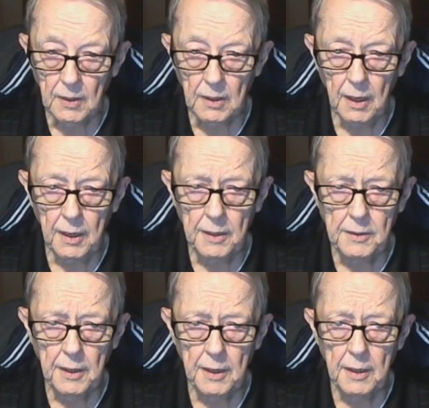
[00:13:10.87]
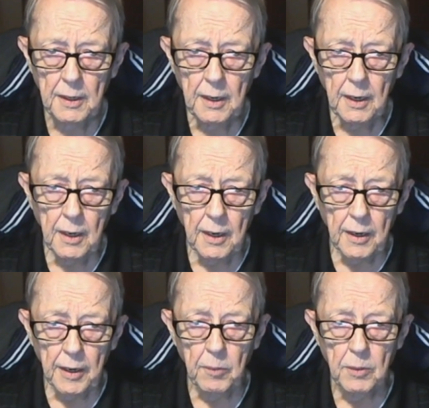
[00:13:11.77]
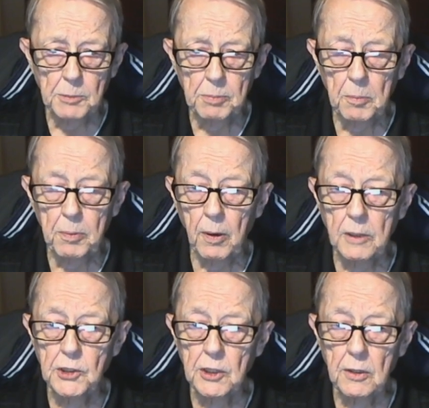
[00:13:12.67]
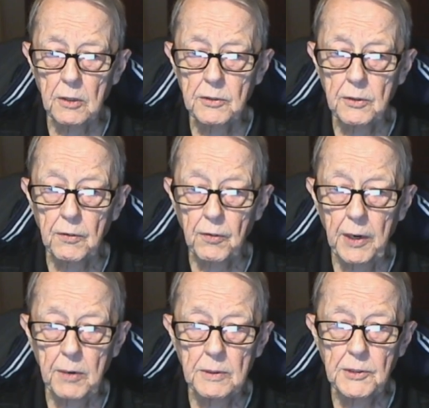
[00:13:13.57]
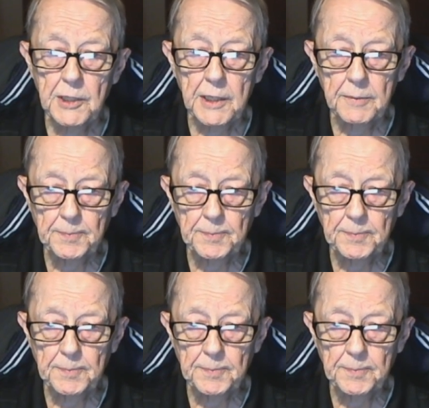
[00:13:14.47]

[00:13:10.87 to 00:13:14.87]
and uh, it was proportional to frequency.